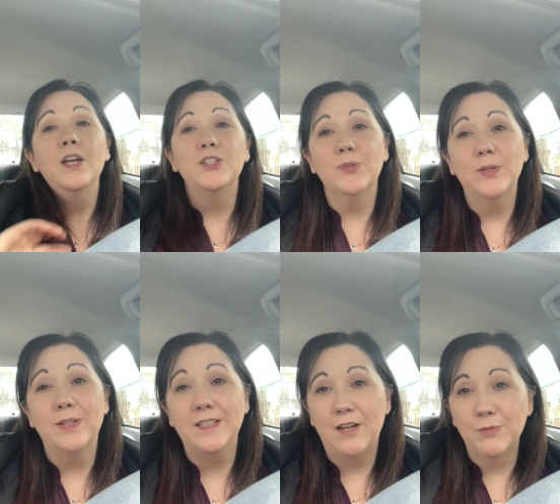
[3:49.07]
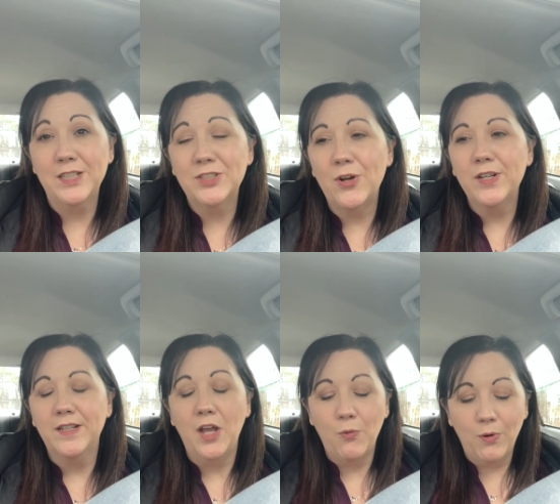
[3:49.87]
So anyways, I
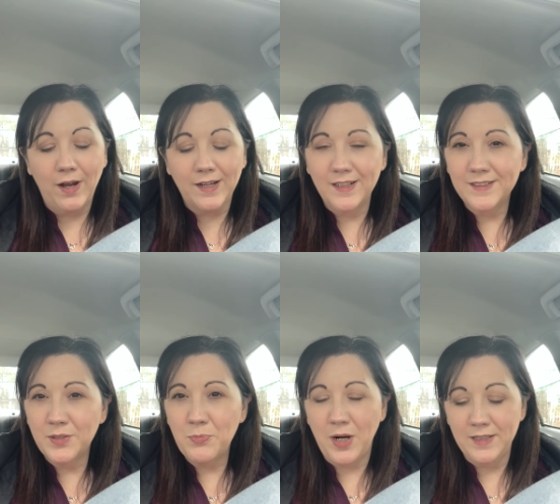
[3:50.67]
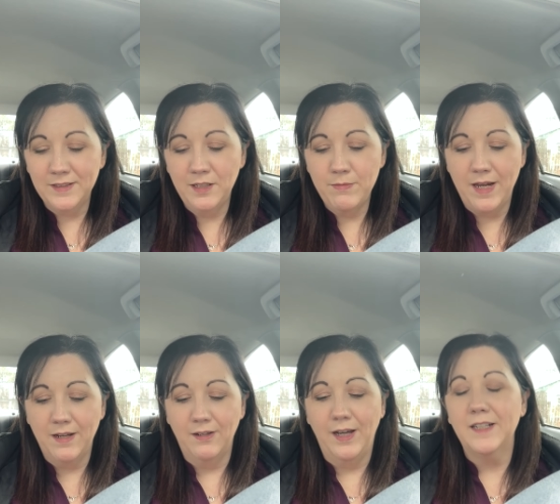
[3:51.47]
restarted. Well, I got a surprise in the mail.
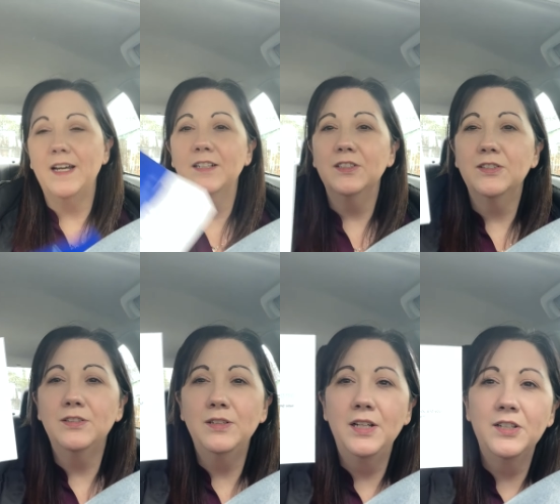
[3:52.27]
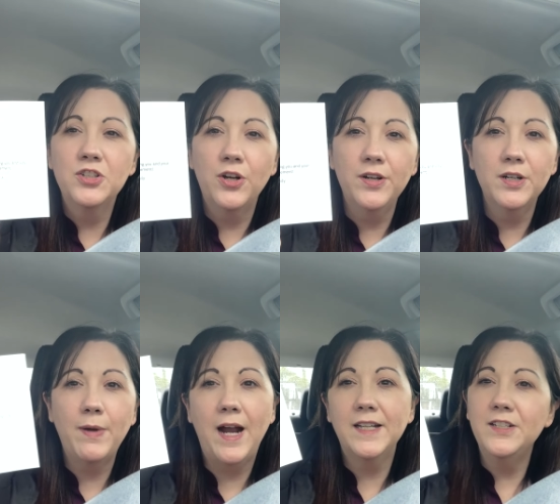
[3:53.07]
I got a little charm.
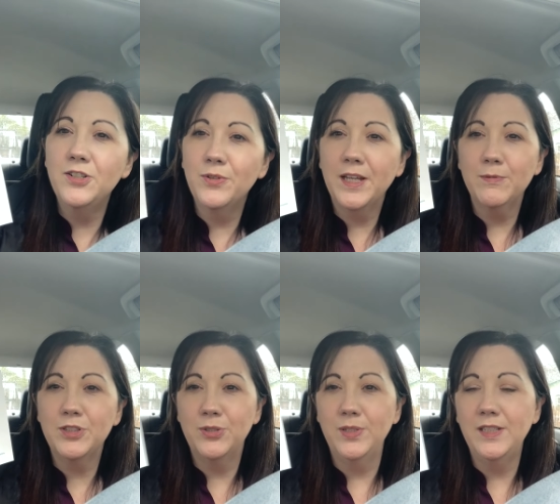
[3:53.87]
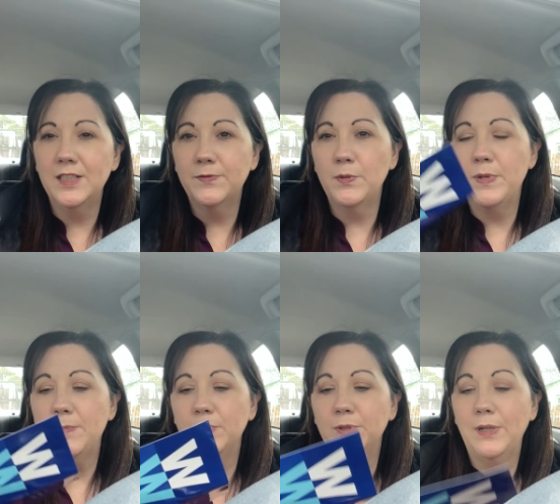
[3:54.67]
I didn't know they were doing these for
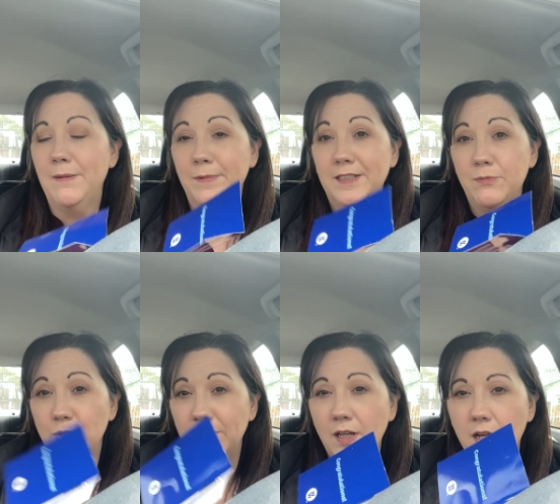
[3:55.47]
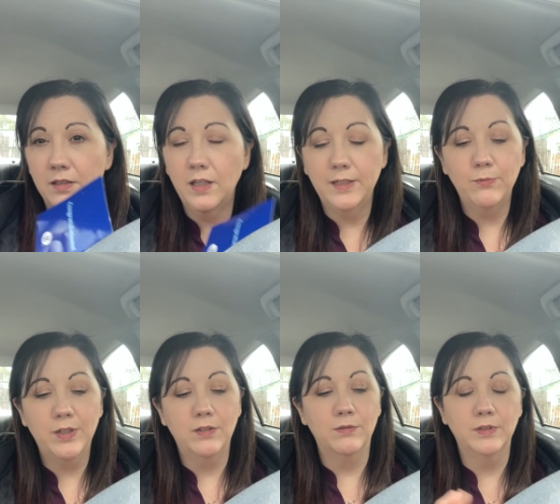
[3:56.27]
people who, I'm, cause I'm doing the online
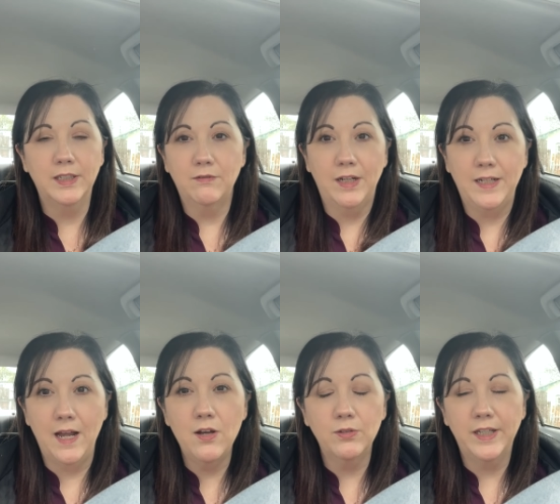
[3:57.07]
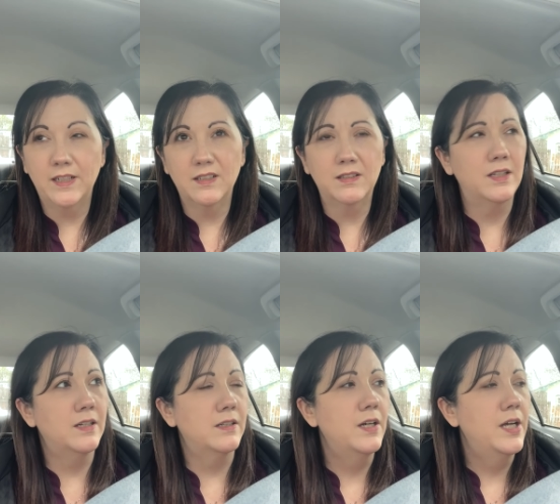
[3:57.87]
one only right now, like
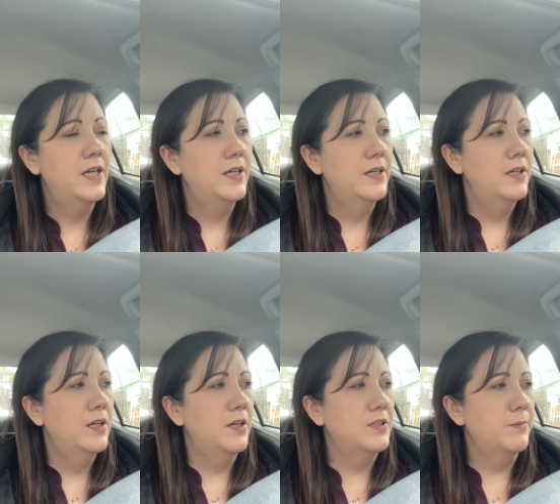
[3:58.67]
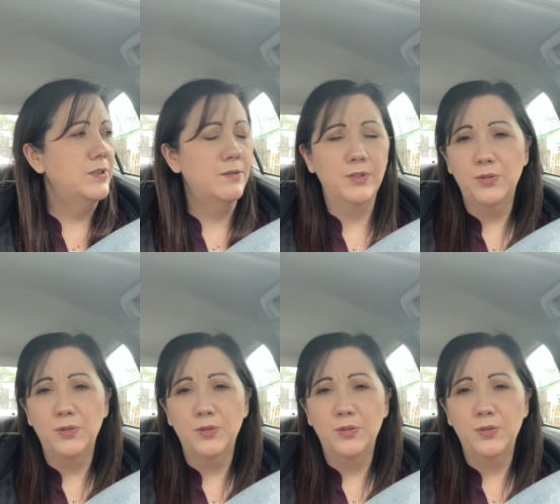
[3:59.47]
the W W